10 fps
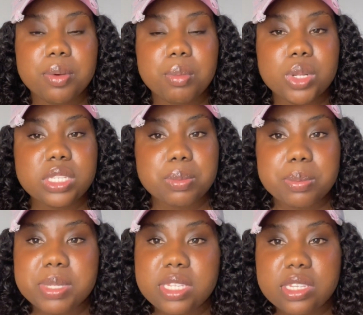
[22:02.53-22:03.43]
multiple
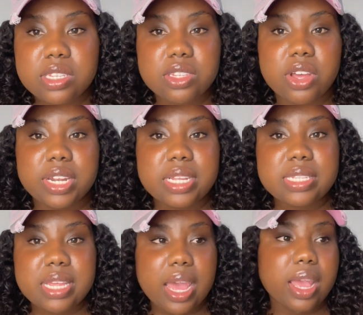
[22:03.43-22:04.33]
businesses on the
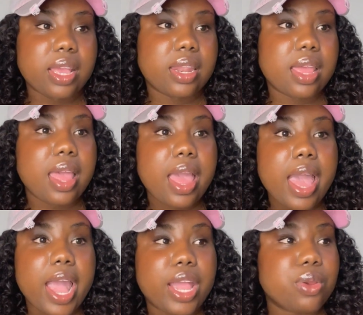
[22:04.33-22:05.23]
side.
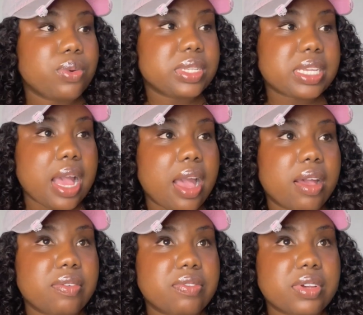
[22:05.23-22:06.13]
I don't
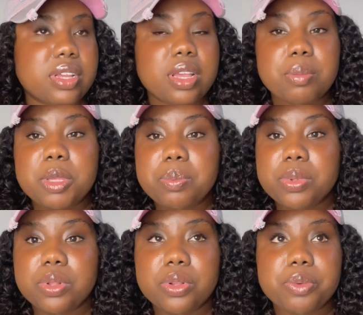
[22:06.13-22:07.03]
have
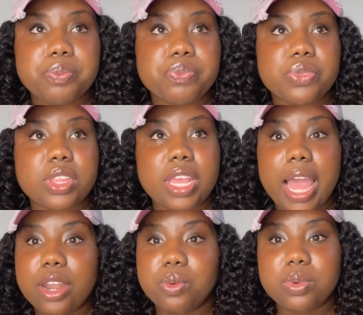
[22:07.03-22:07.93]
people,
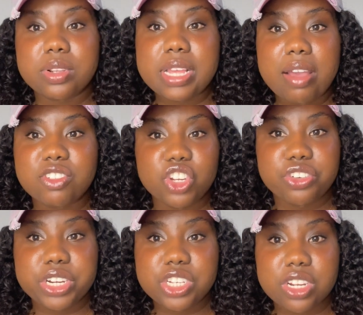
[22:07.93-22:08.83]
I don't have
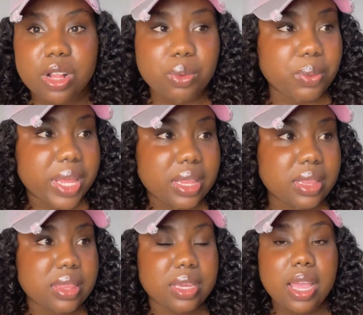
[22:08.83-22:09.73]
generational
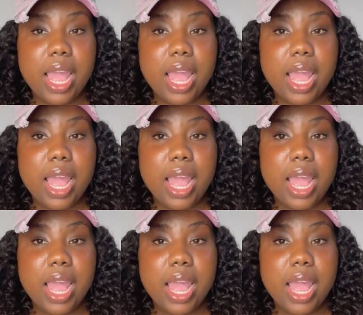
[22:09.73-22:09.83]
wealth.